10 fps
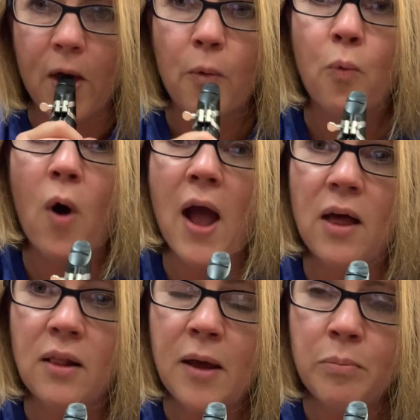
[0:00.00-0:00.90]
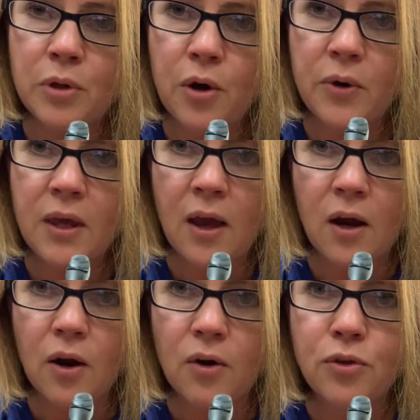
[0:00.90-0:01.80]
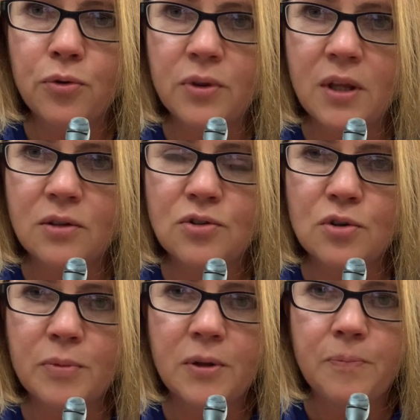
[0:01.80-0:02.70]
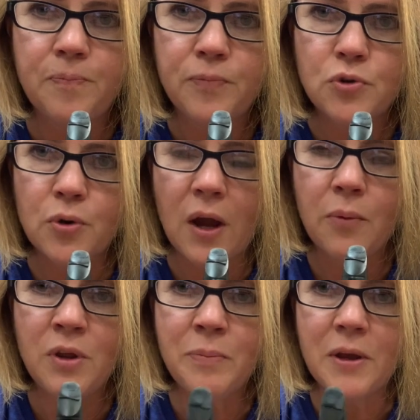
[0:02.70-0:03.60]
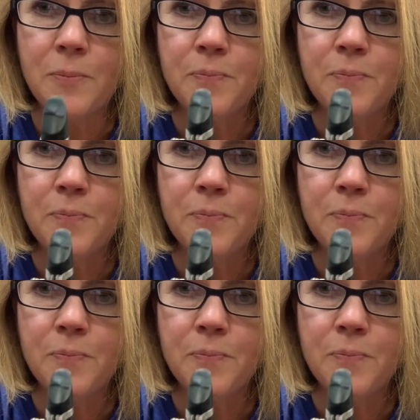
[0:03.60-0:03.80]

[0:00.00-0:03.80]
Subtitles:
While I'm blowing air through the instrument. Try it with me.